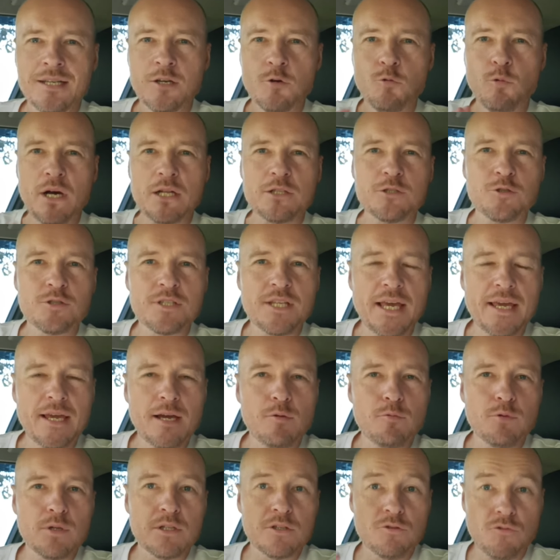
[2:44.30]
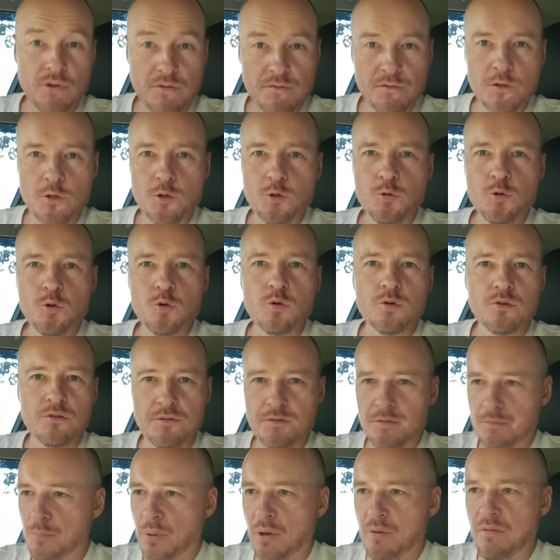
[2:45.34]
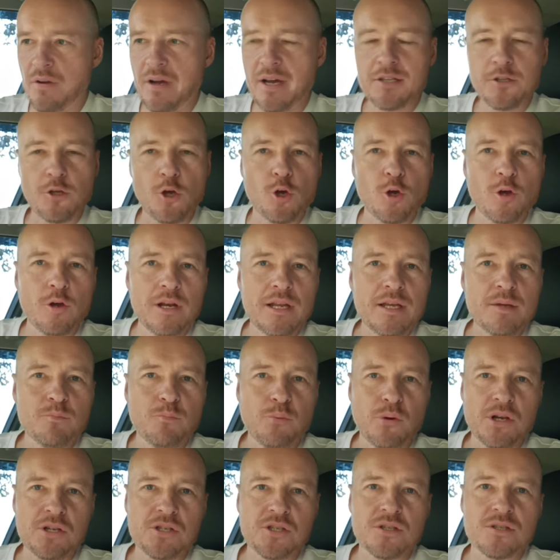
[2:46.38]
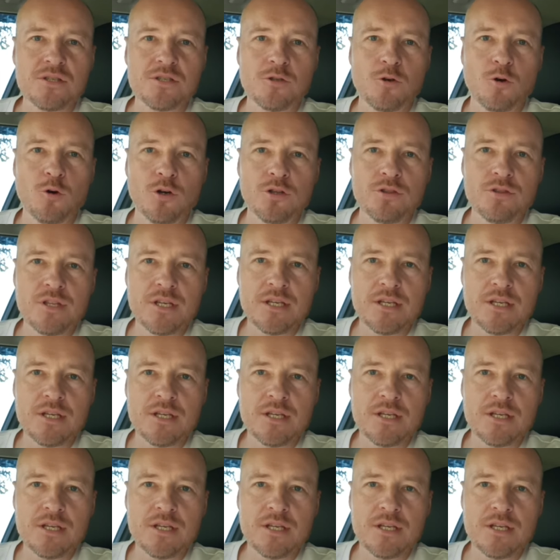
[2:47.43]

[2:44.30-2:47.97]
Well, today I will provide early impressions on